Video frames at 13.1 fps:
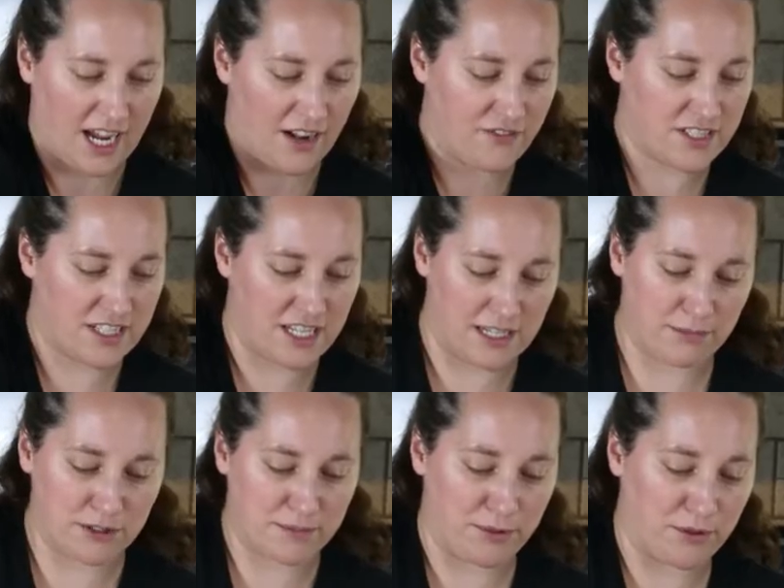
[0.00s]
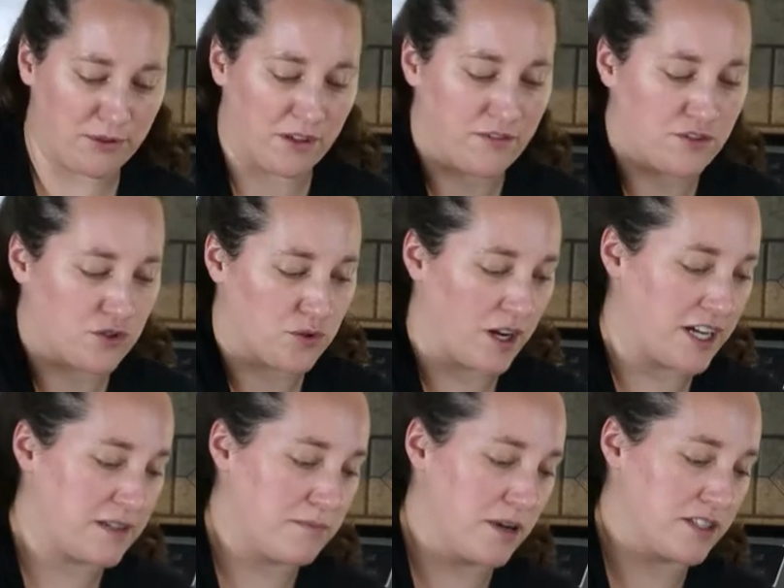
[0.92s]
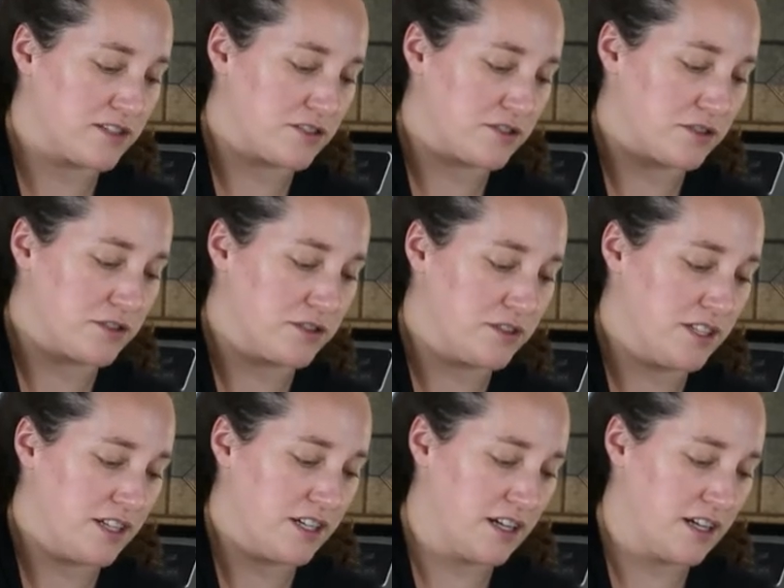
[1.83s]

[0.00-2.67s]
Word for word: Half a tablespoon of dried mustard.